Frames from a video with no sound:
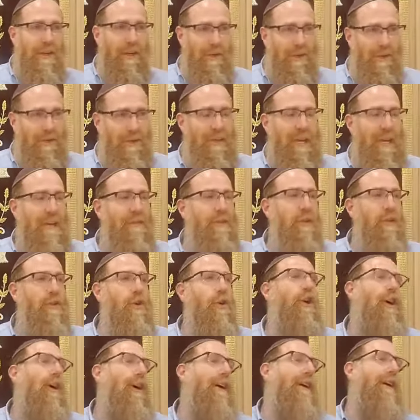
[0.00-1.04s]
to save the
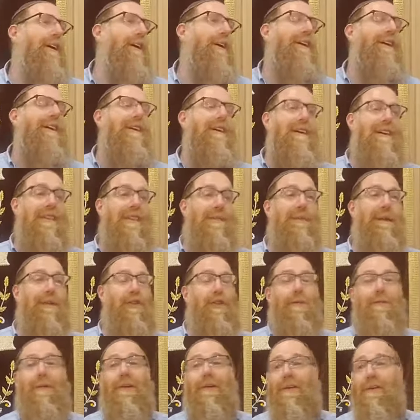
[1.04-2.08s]
door.
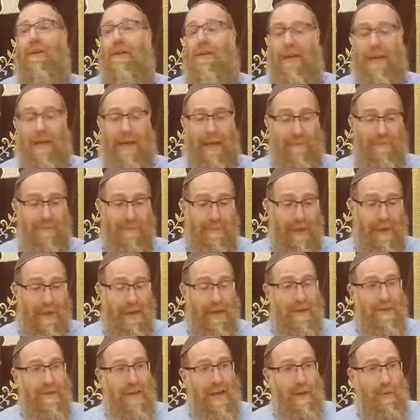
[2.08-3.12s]
Special miracle came
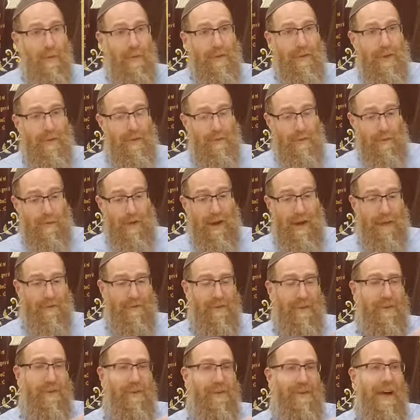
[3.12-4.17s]
that when they arrived
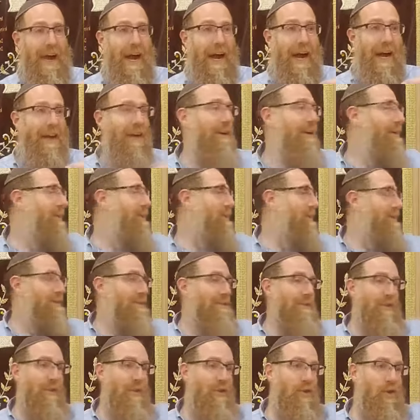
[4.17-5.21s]
on the dock,
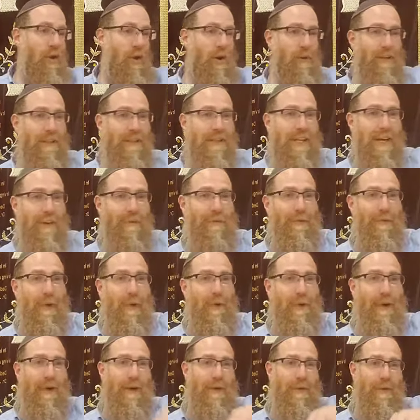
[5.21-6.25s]
the door was there
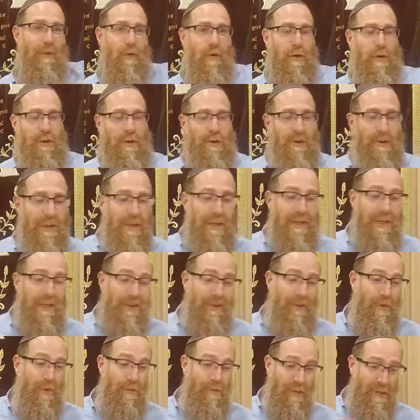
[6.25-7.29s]
floating on the water.
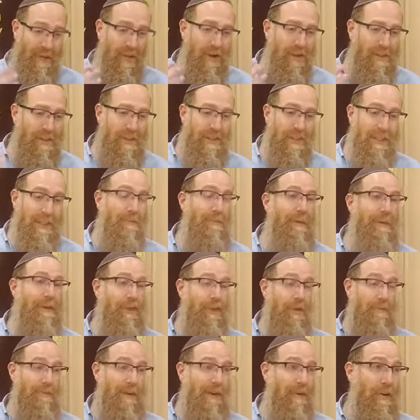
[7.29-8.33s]
So because of the
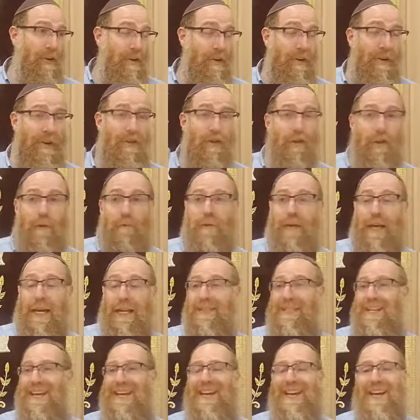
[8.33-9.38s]
special miracle that took
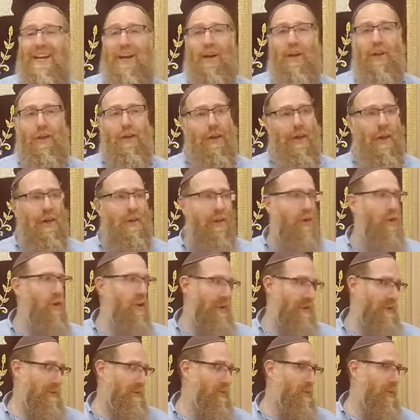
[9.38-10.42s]
place, the other
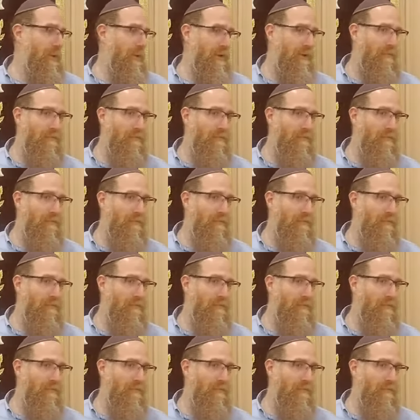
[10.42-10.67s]
doors were